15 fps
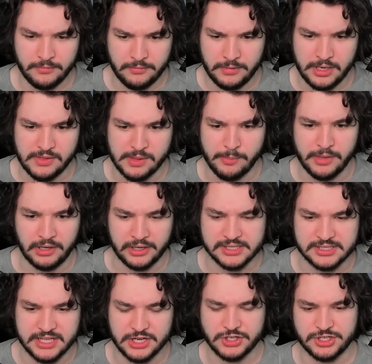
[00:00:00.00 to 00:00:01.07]
In the middling
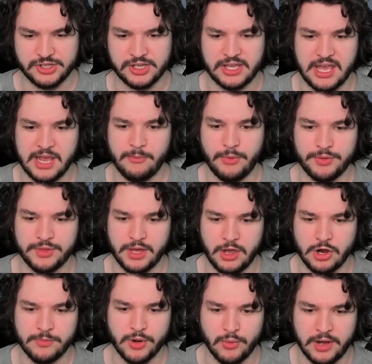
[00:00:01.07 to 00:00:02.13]
stages of the game with
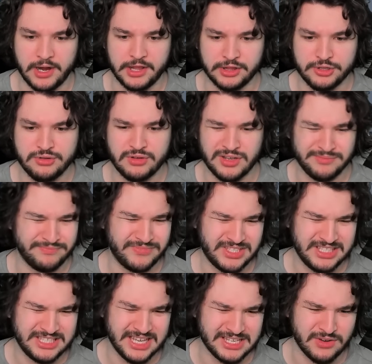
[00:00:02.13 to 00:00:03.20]
Obi-Wan and Luke,
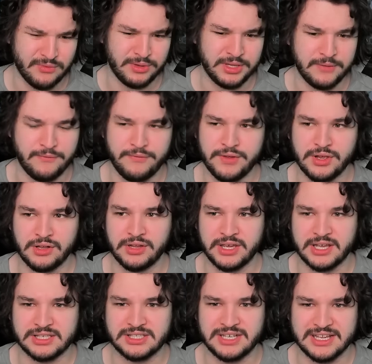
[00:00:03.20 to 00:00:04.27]
doesn't really feel
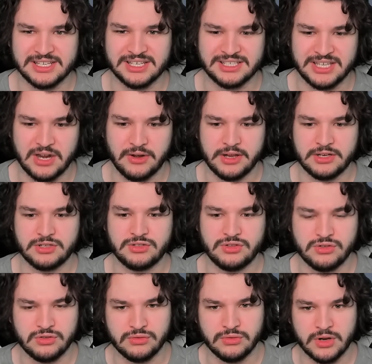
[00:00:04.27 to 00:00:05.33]
like it's necessary
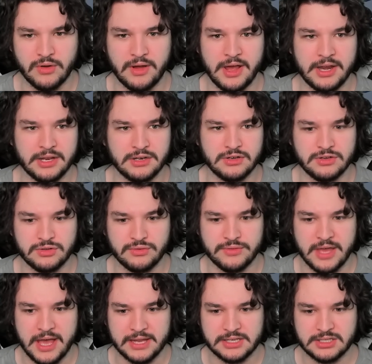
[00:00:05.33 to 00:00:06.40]
to go ahead and do
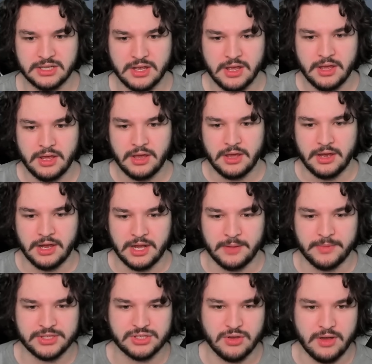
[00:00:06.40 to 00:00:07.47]
that.
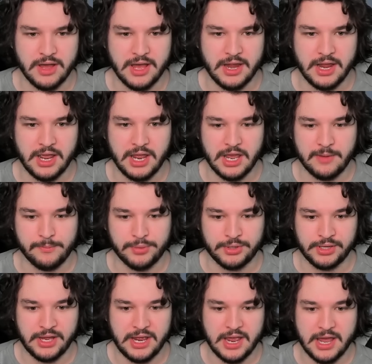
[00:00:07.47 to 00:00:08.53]
Let's go ahead and
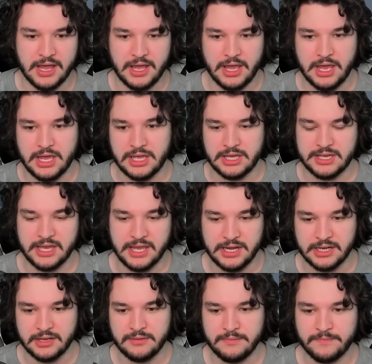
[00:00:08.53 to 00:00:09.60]
play a
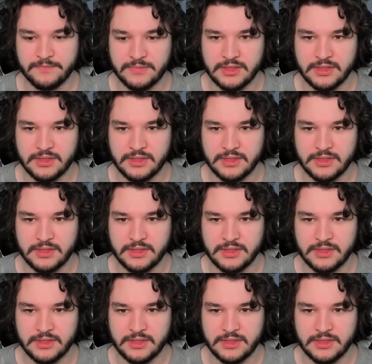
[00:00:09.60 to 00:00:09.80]
Kanan.